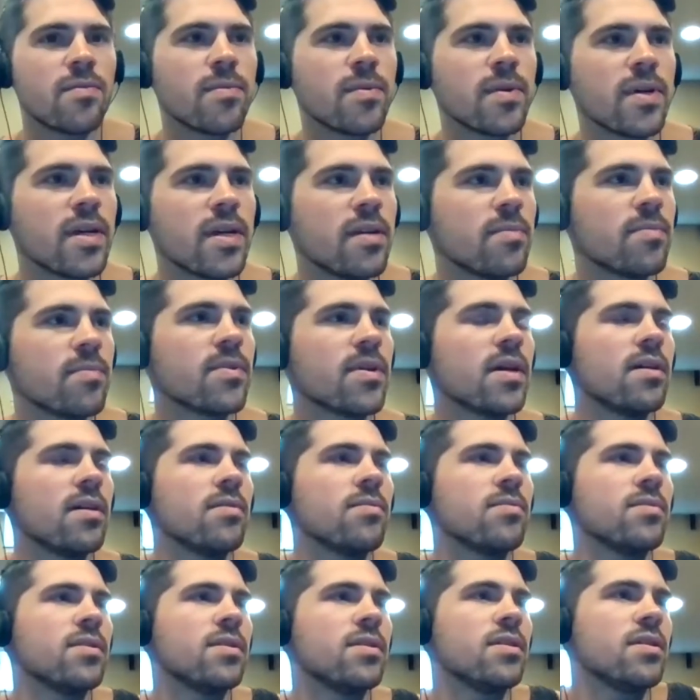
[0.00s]
Brain
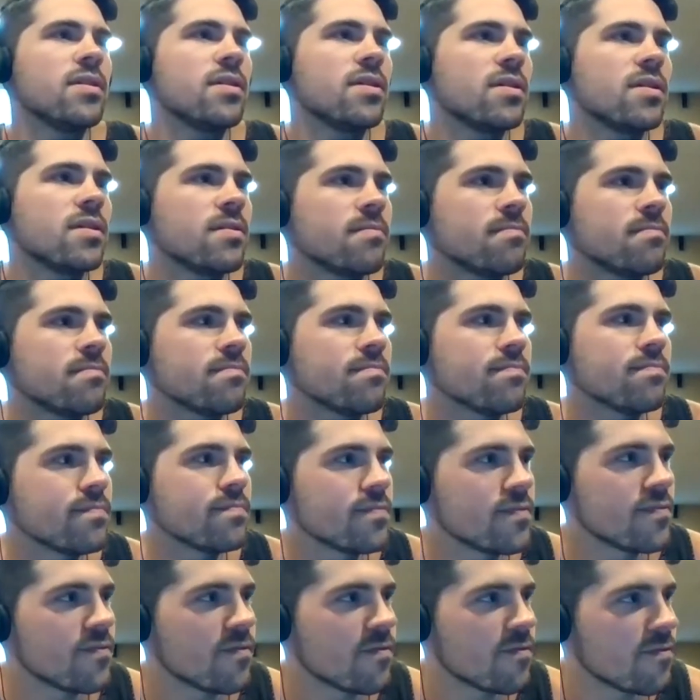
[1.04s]
probably
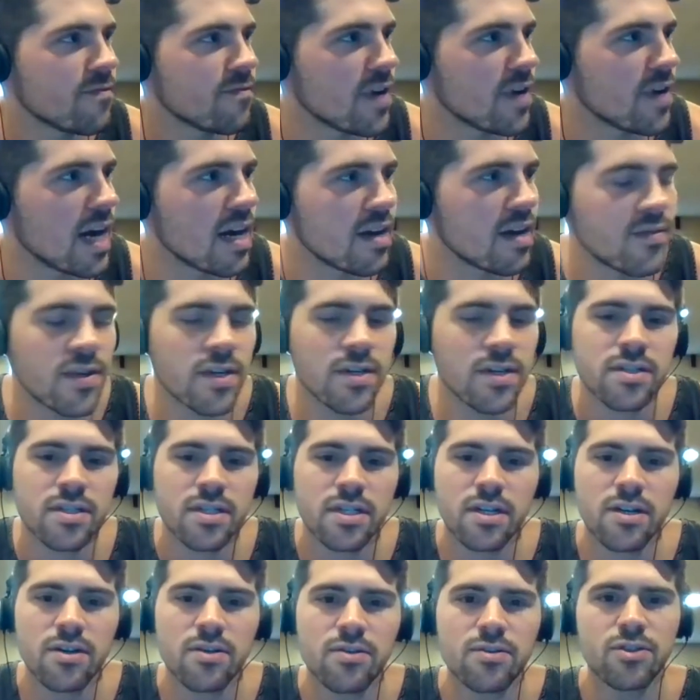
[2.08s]
5 years
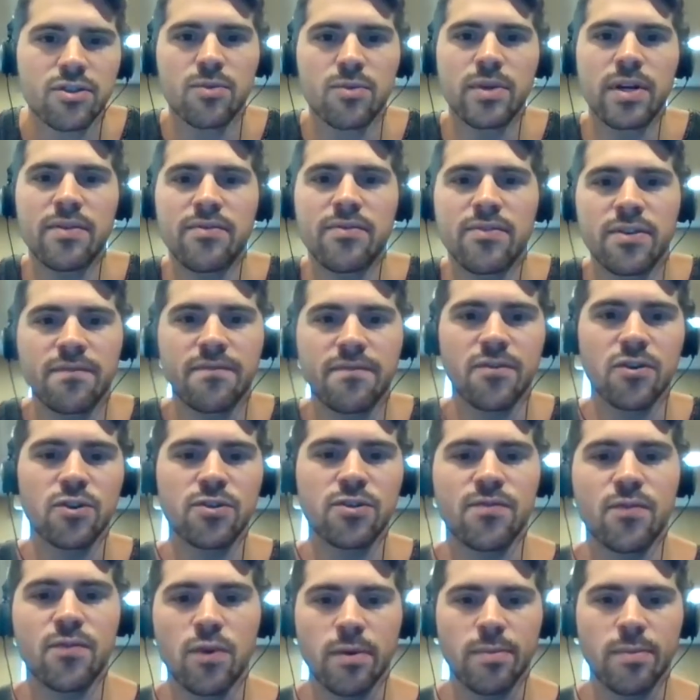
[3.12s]
ago. So whatever the
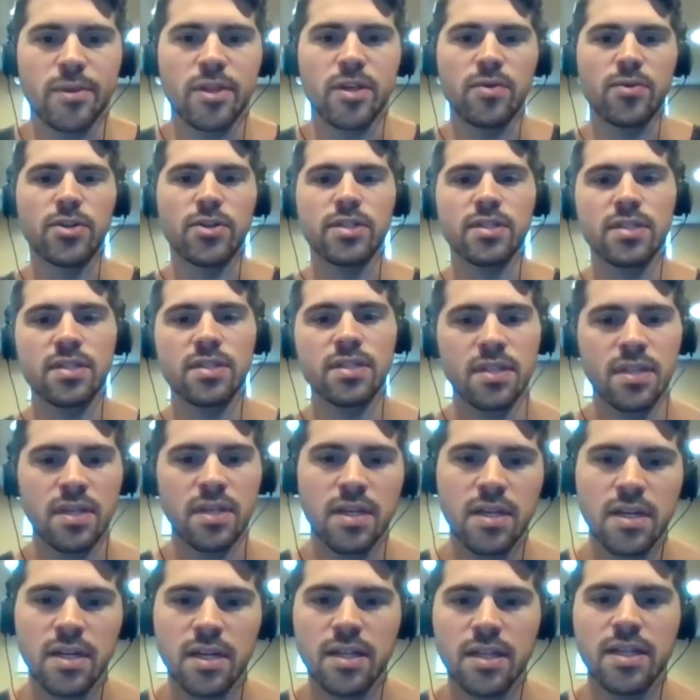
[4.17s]
first formula was.
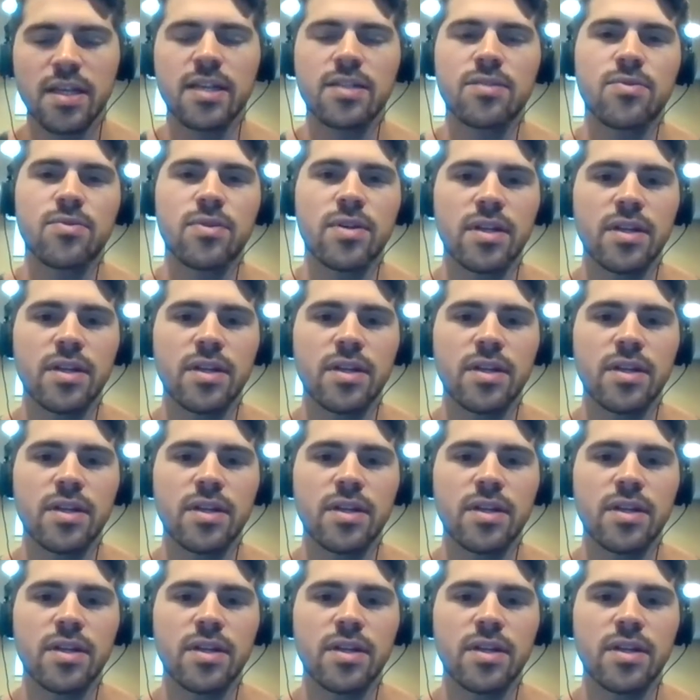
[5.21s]
Oh, that was a